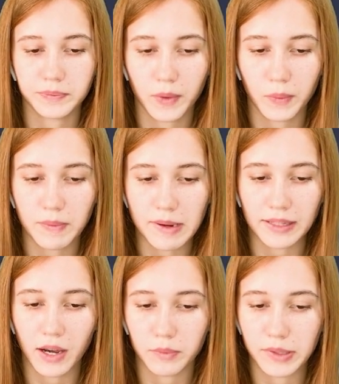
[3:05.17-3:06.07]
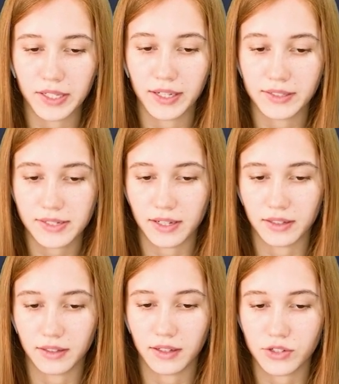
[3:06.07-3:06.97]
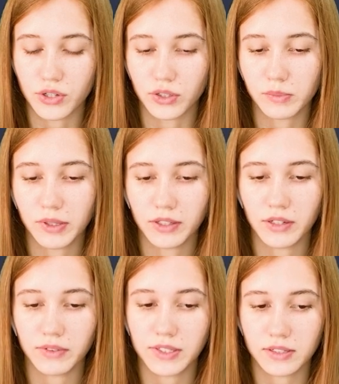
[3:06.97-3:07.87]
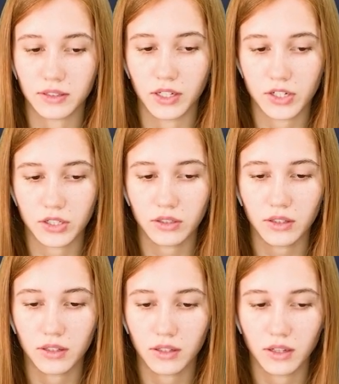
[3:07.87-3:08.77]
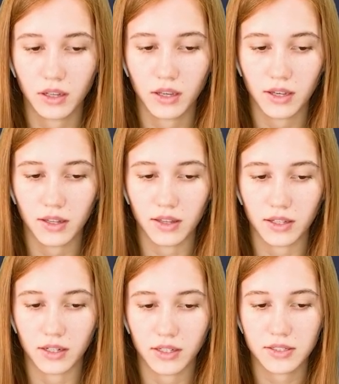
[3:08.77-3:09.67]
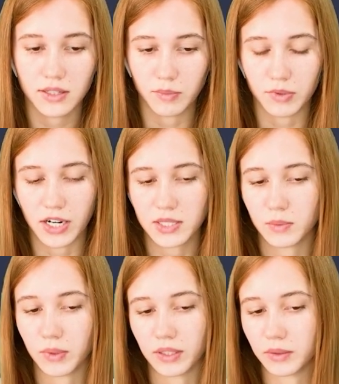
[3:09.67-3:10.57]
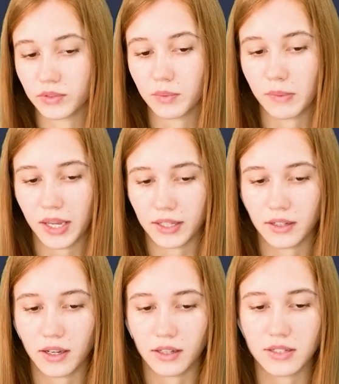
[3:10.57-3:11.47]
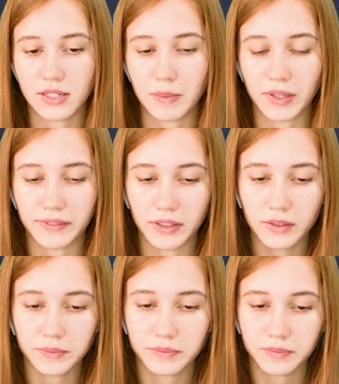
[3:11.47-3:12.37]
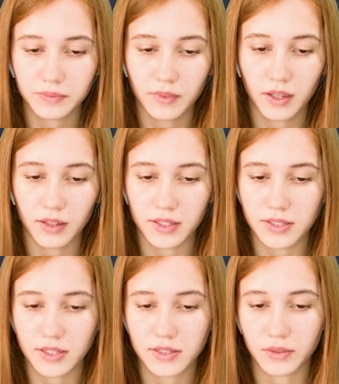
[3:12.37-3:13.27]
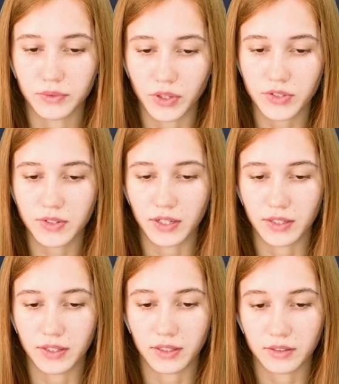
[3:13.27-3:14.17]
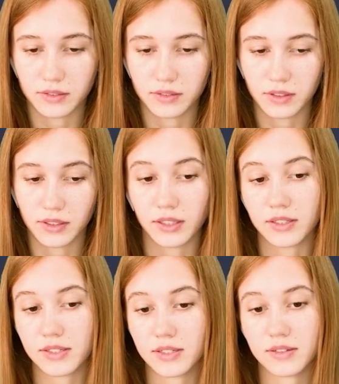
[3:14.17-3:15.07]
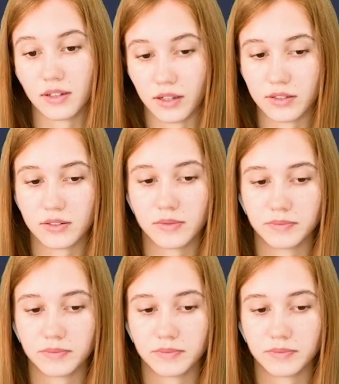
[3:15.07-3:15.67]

We may now be entering a short period of consolidation. That is, the price will remain at the same level. This is the first thing the analysis says.